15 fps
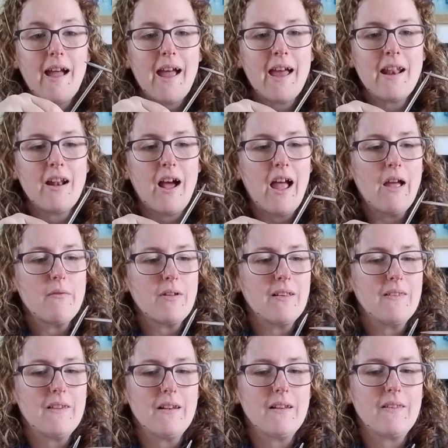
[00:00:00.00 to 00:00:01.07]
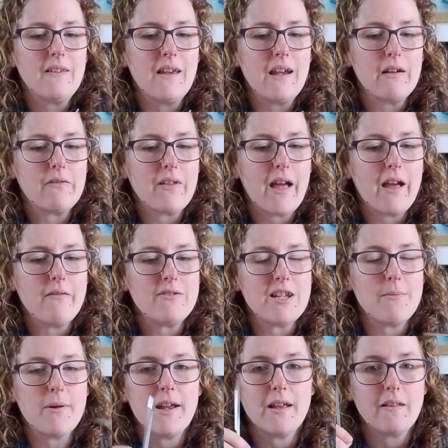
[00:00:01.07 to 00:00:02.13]
And I have considered seeing if they have
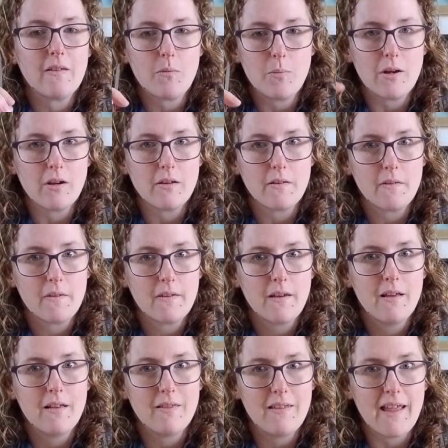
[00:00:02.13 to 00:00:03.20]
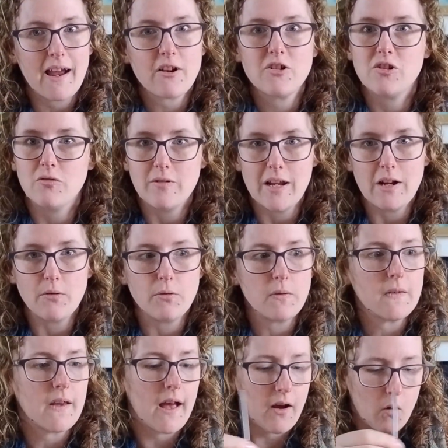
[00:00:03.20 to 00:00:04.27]
deep ends because the actual
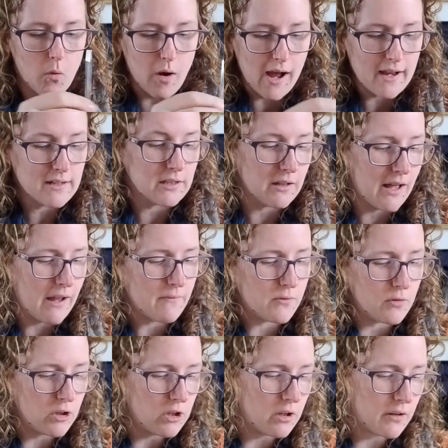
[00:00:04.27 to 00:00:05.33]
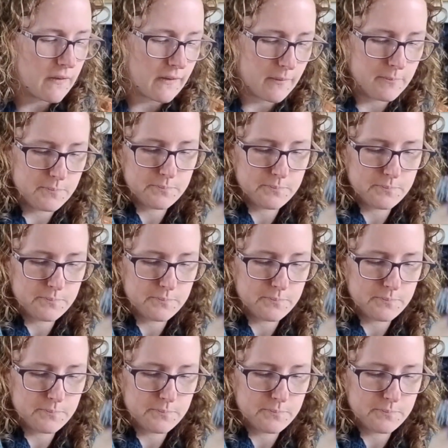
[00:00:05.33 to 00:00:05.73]
needles are quite delightful to use.